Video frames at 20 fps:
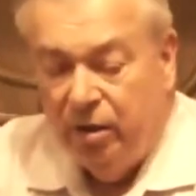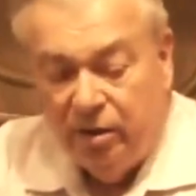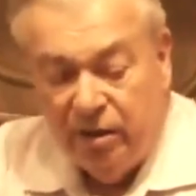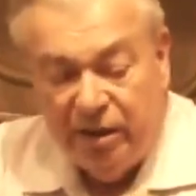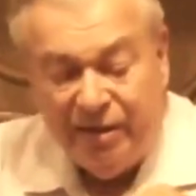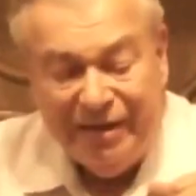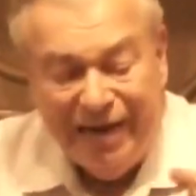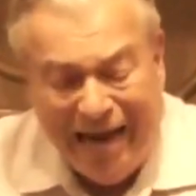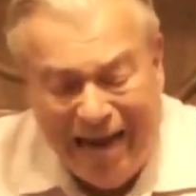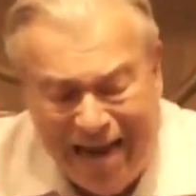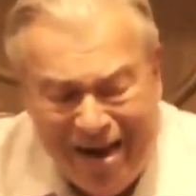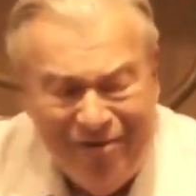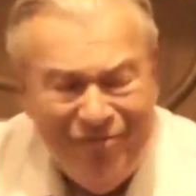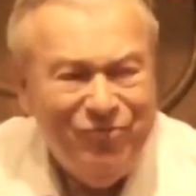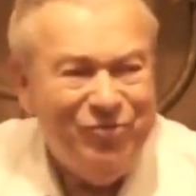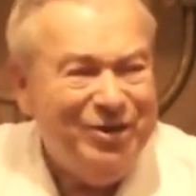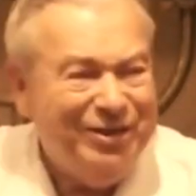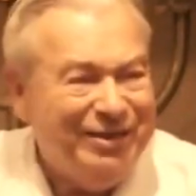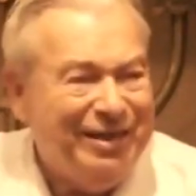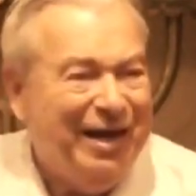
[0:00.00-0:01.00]
There's
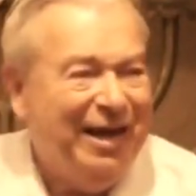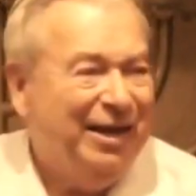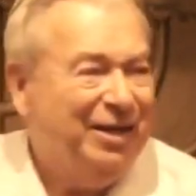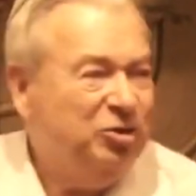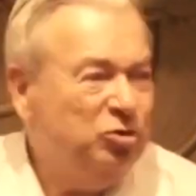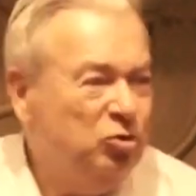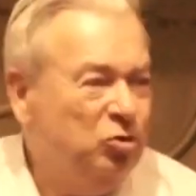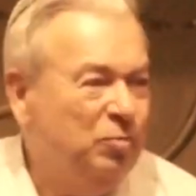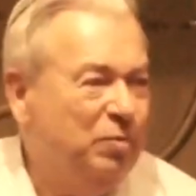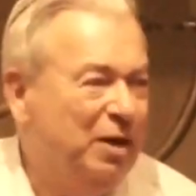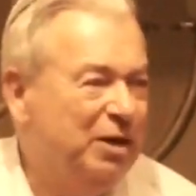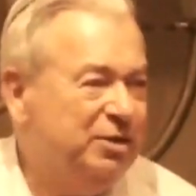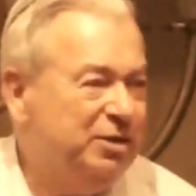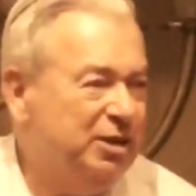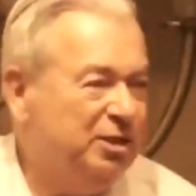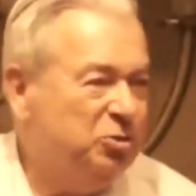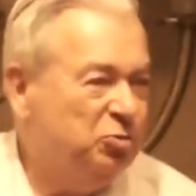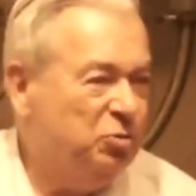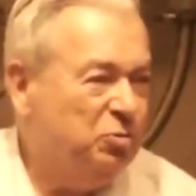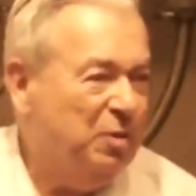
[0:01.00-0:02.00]
every day 2
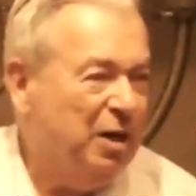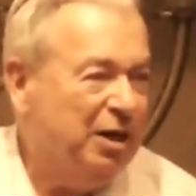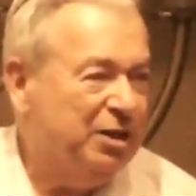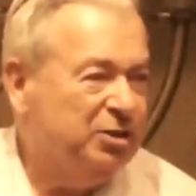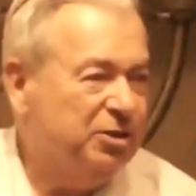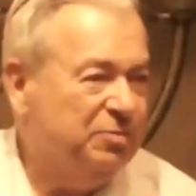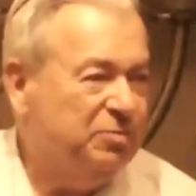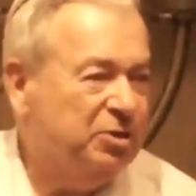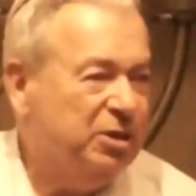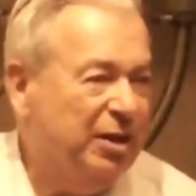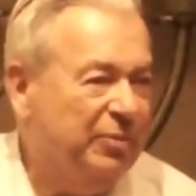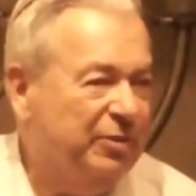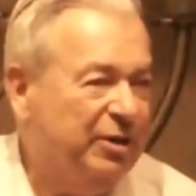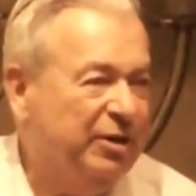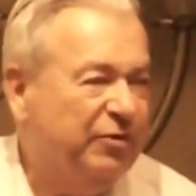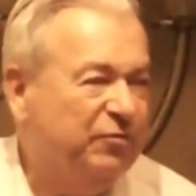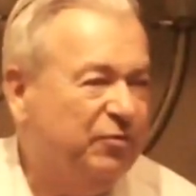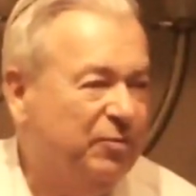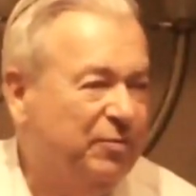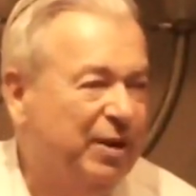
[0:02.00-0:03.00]
buses with Muslims coming
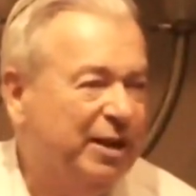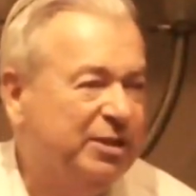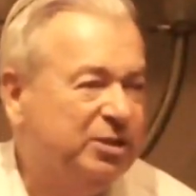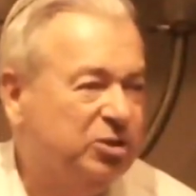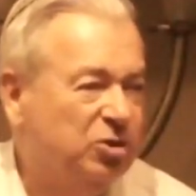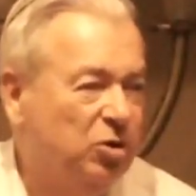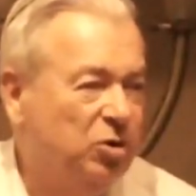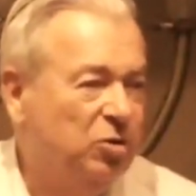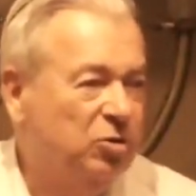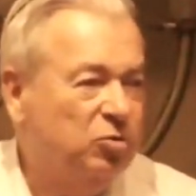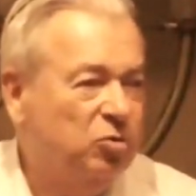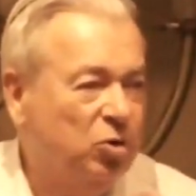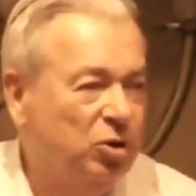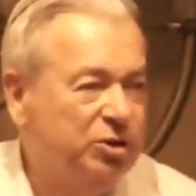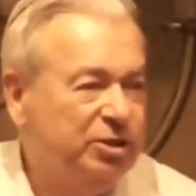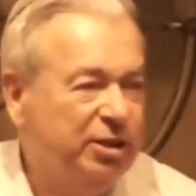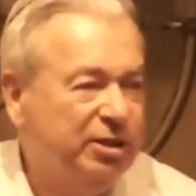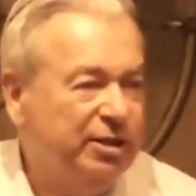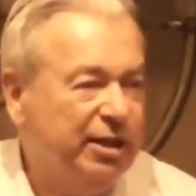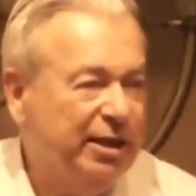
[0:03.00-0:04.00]
in from Mexico,
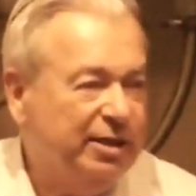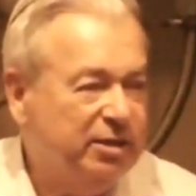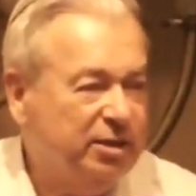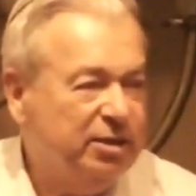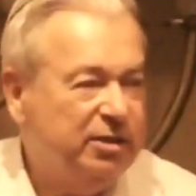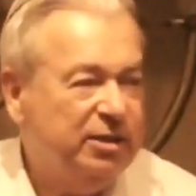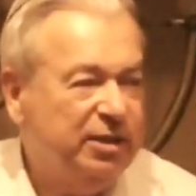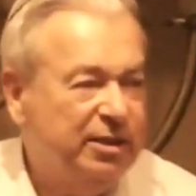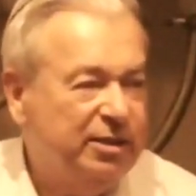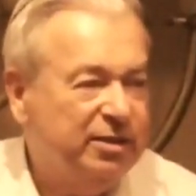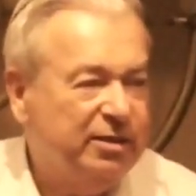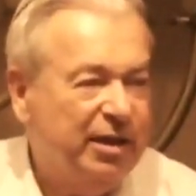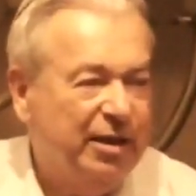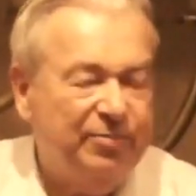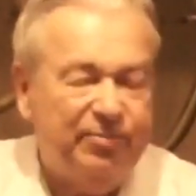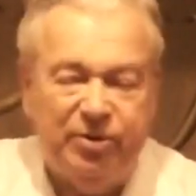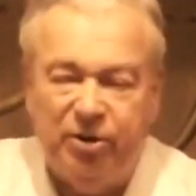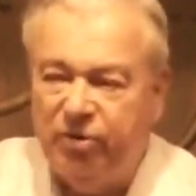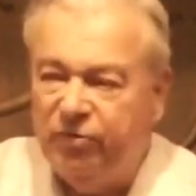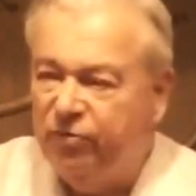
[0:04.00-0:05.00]
crossing Texas, and they
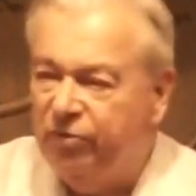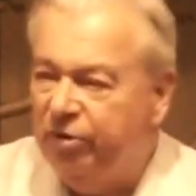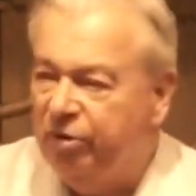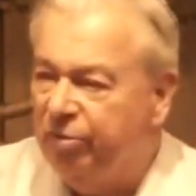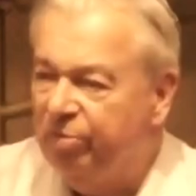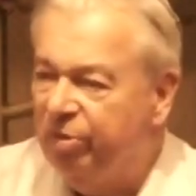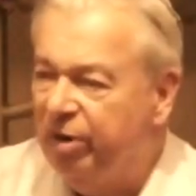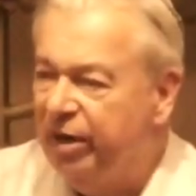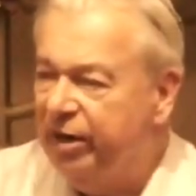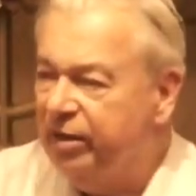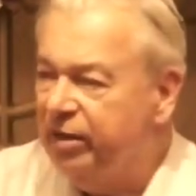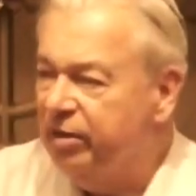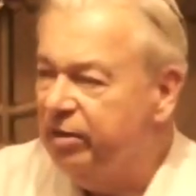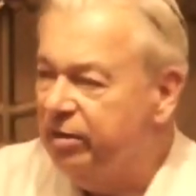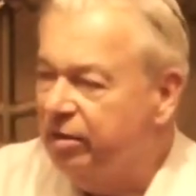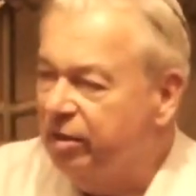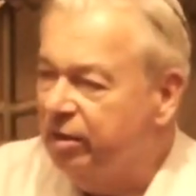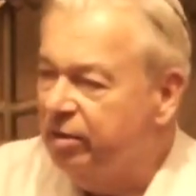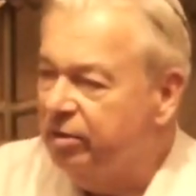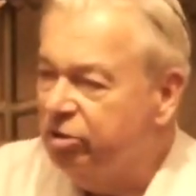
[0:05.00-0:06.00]
stop there for their break
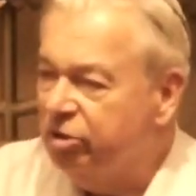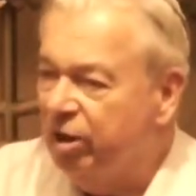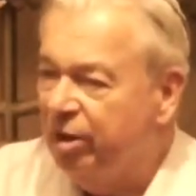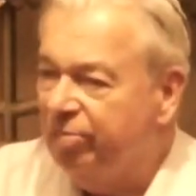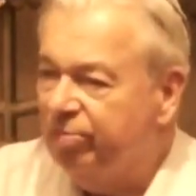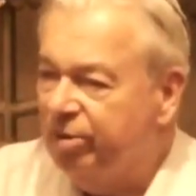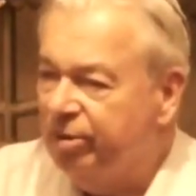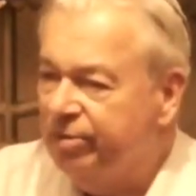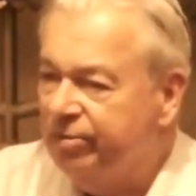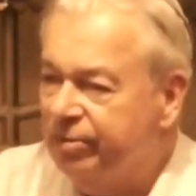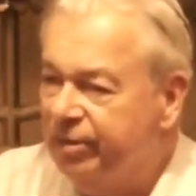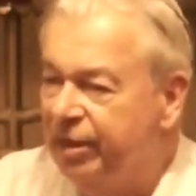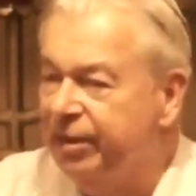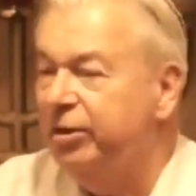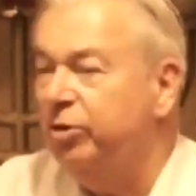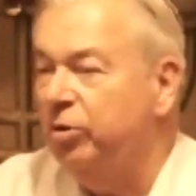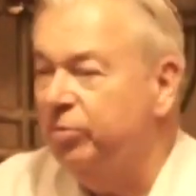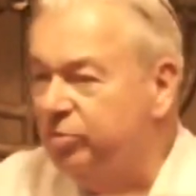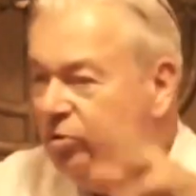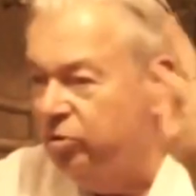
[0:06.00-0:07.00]
in Joplin. Then
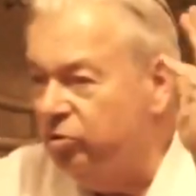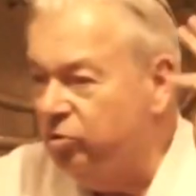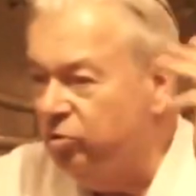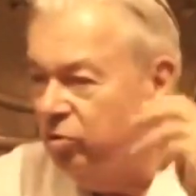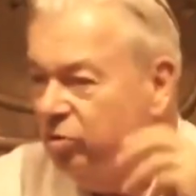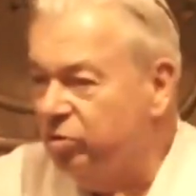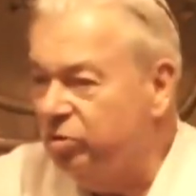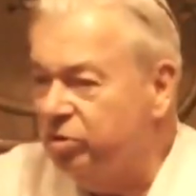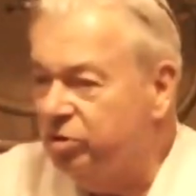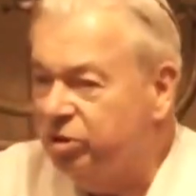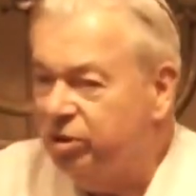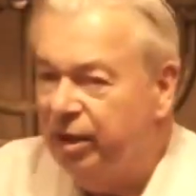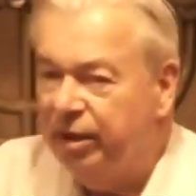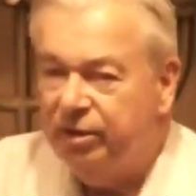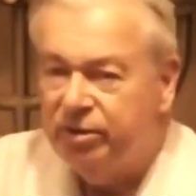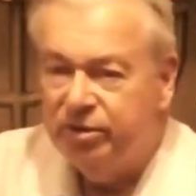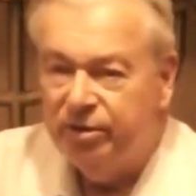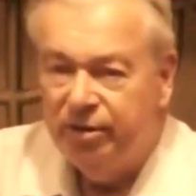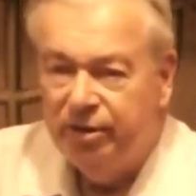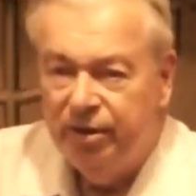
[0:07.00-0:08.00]
they go to the northern
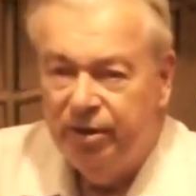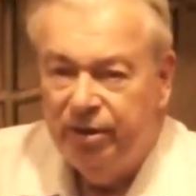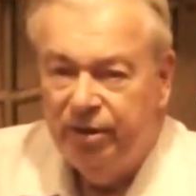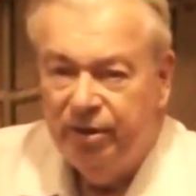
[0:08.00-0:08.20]
states.